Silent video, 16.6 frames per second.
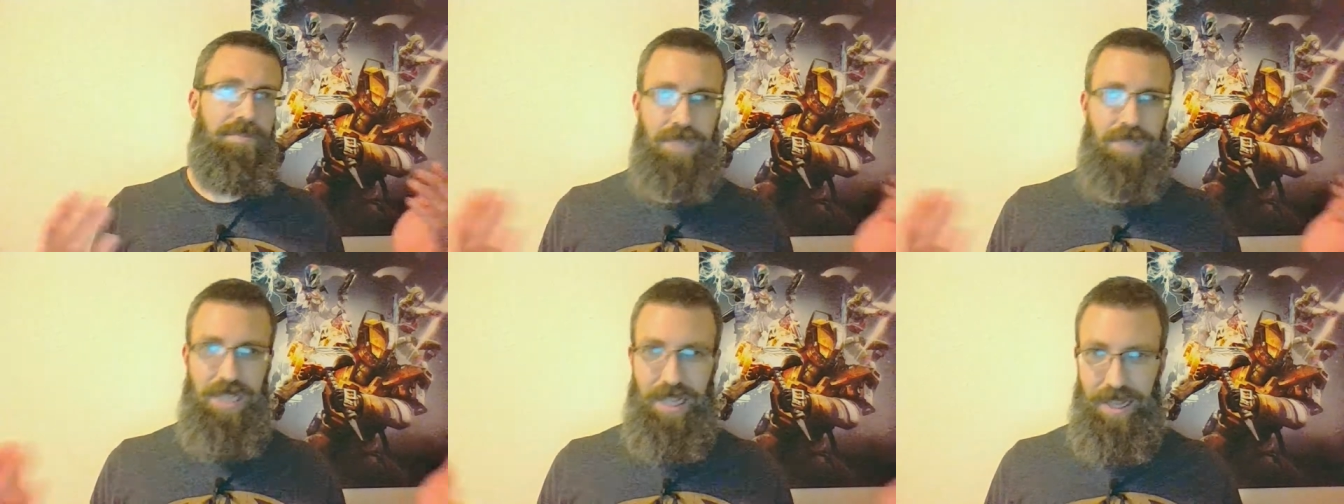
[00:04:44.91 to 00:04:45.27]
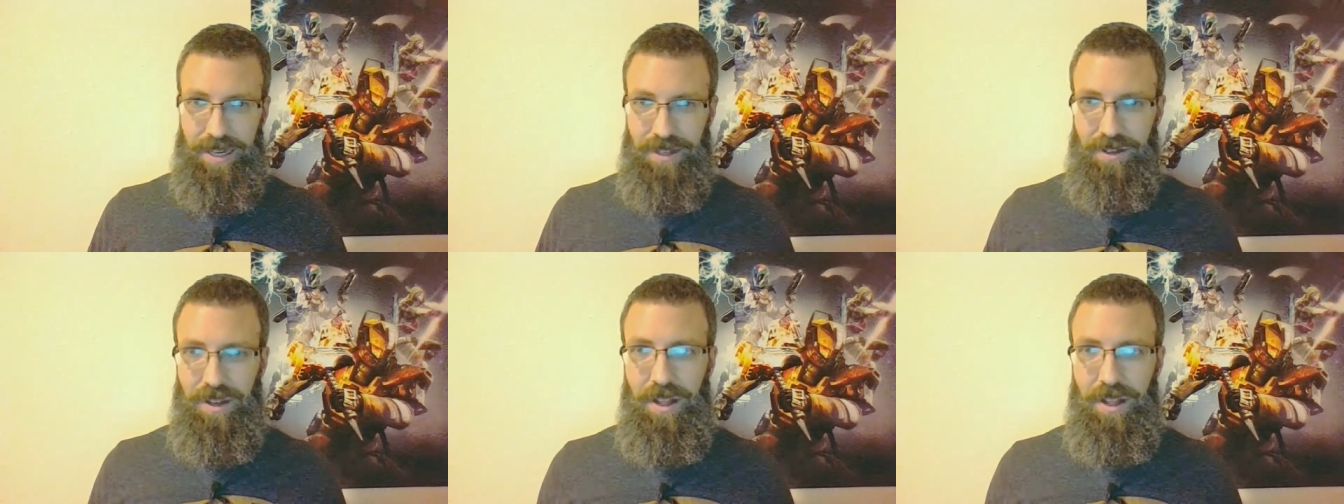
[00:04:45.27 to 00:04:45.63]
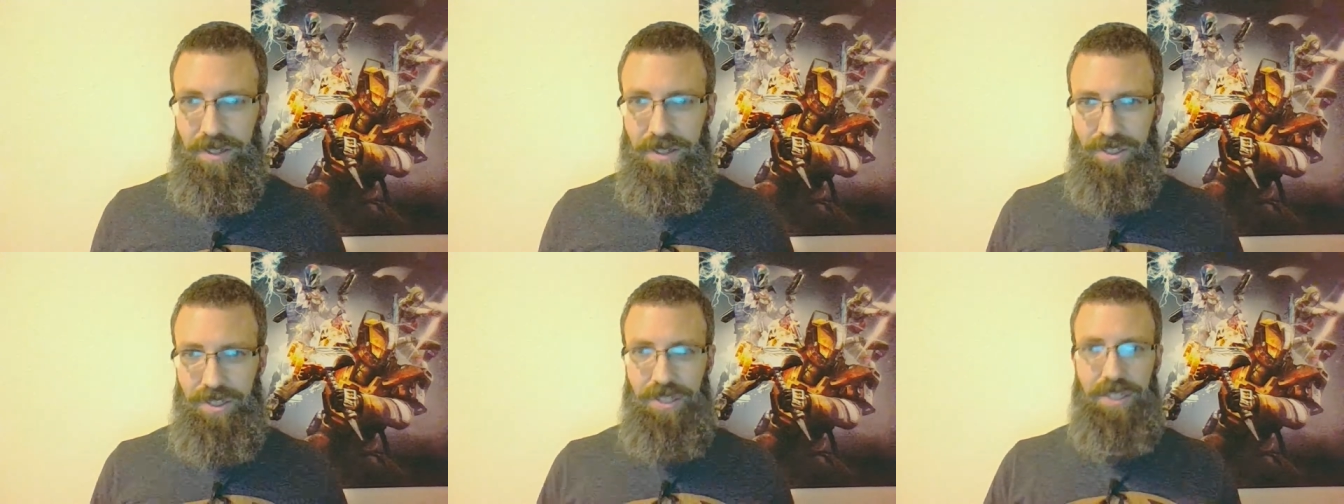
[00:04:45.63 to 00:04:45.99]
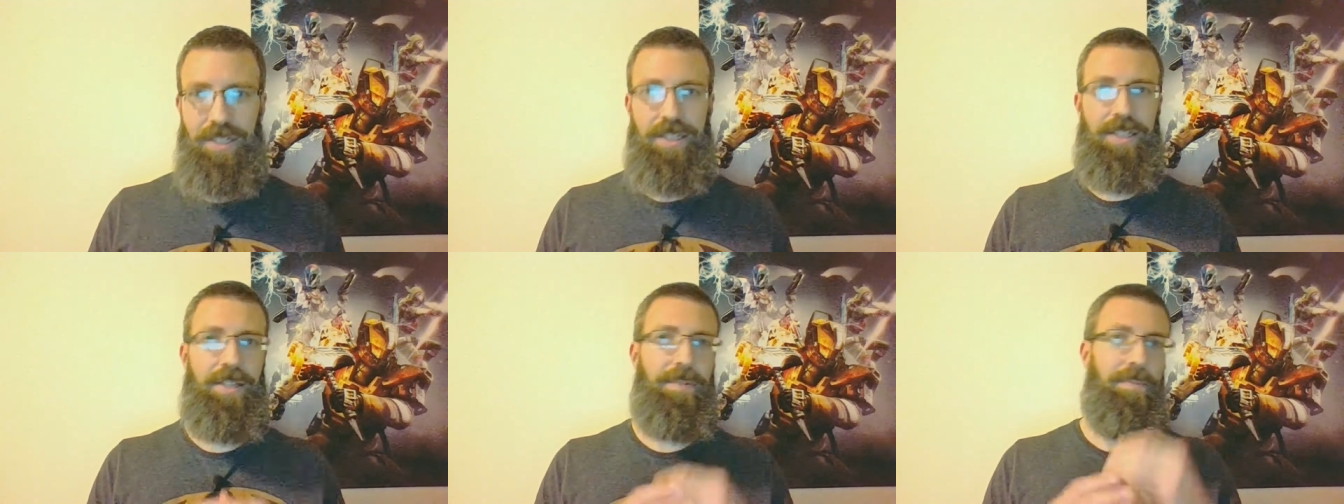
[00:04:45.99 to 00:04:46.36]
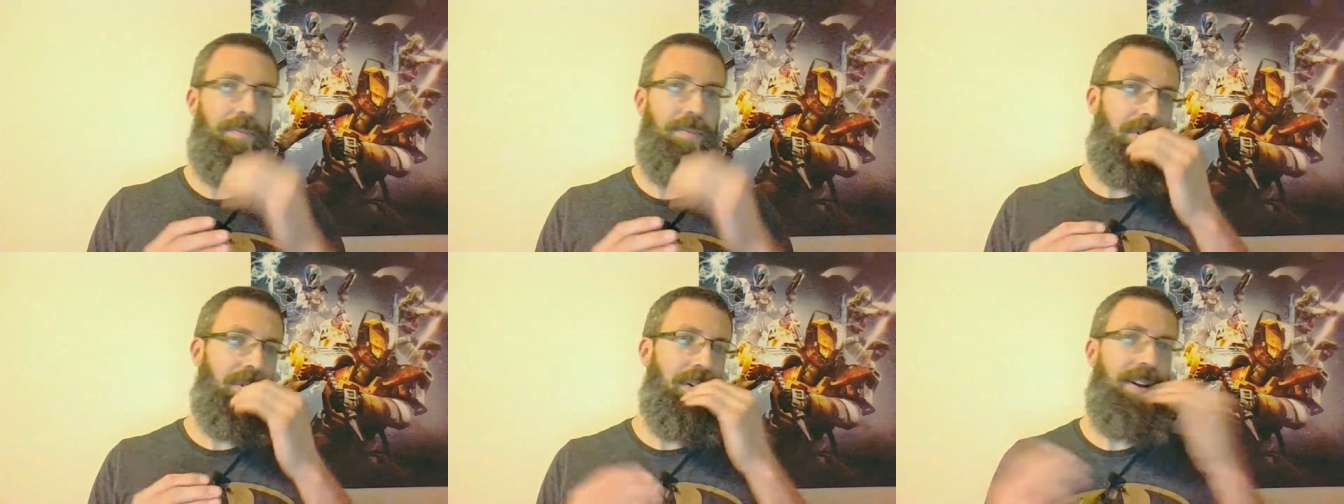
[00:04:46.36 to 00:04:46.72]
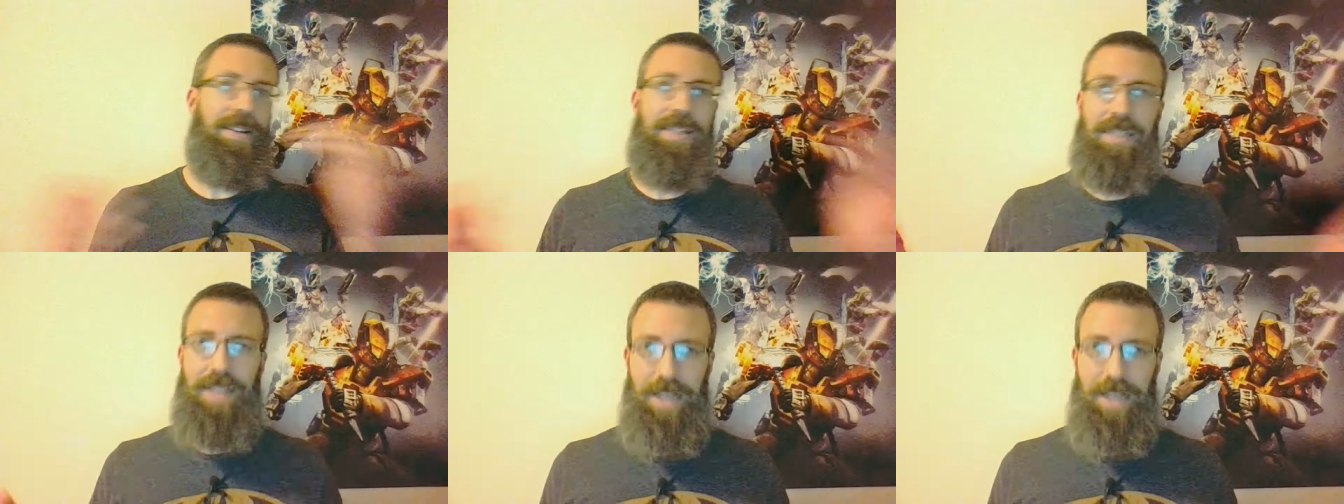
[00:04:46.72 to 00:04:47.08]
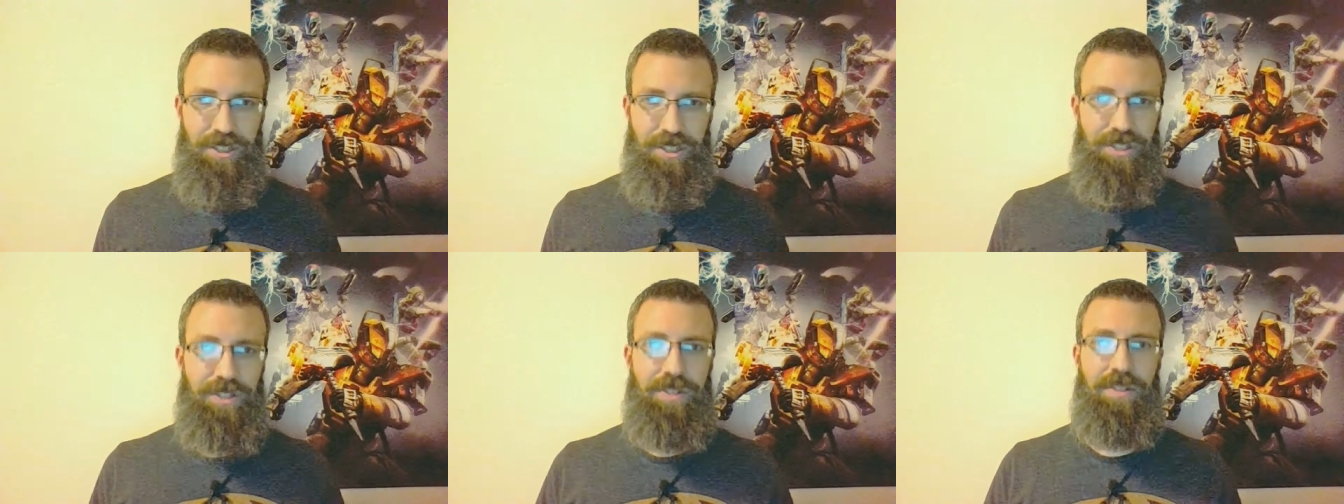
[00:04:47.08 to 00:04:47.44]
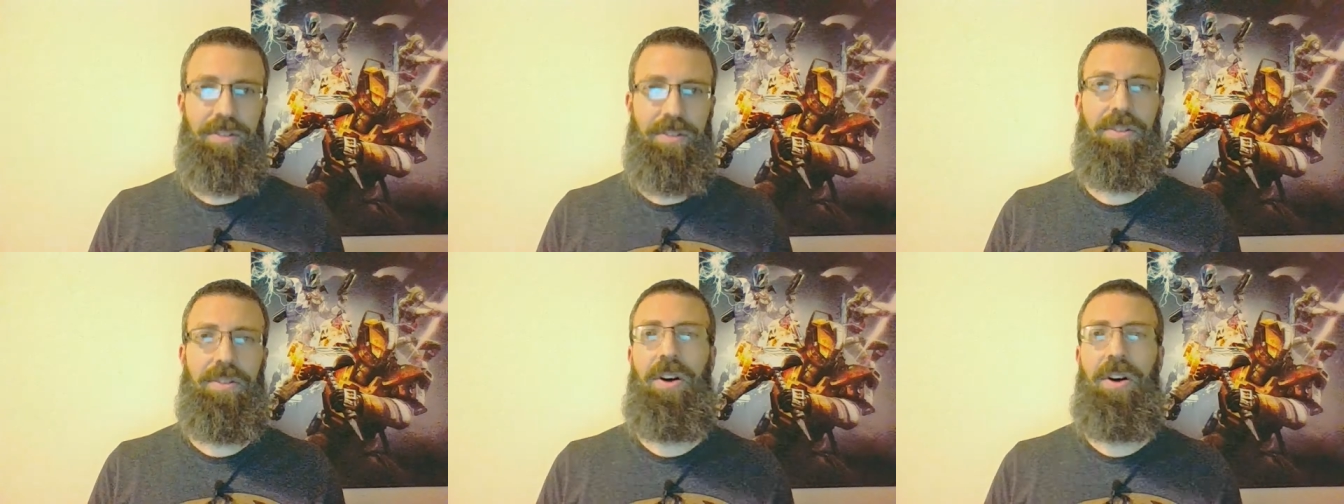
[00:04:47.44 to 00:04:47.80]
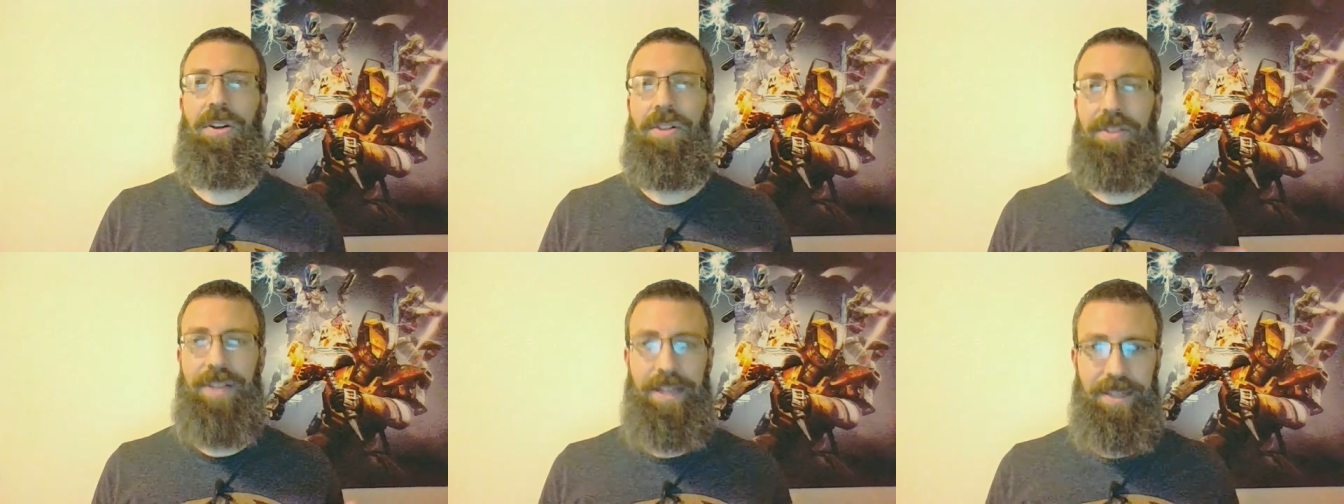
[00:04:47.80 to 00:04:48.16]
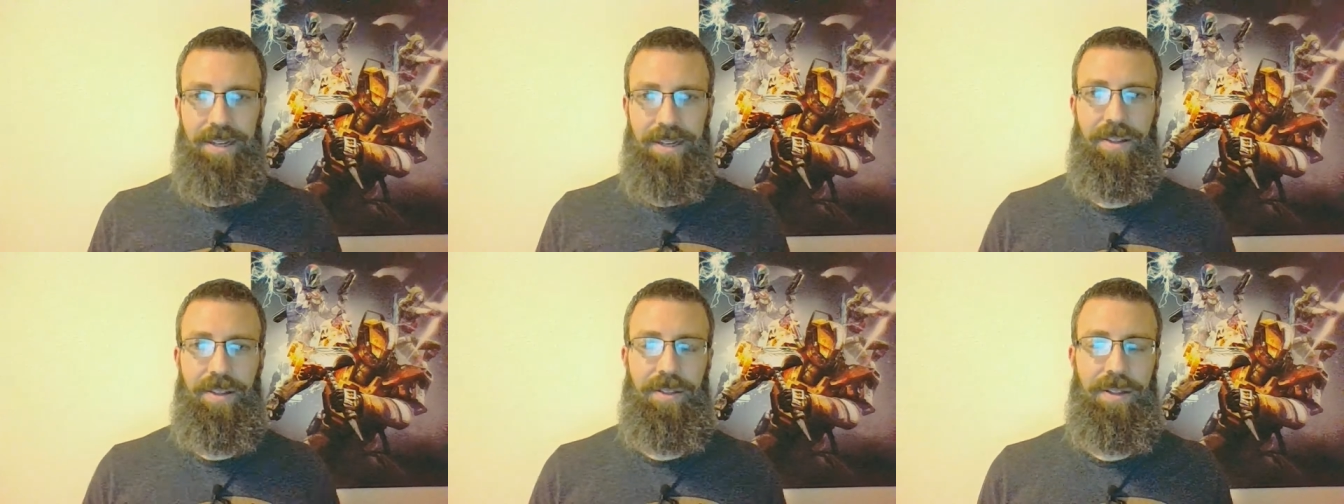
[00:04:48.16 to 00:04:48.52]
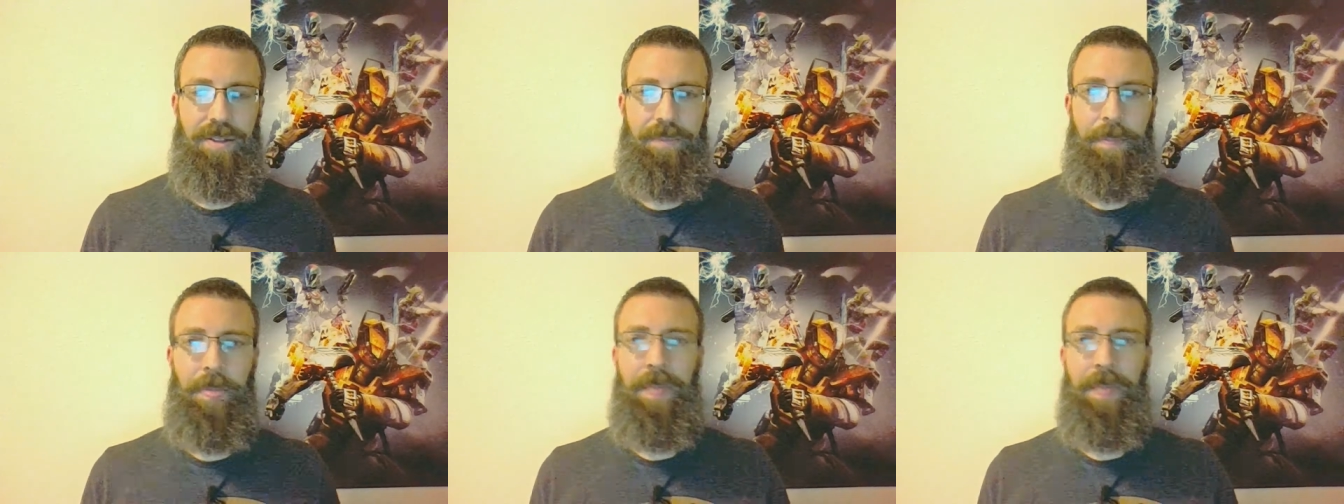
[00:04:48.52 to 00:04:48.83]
technology, architecture, all of that kind of thing.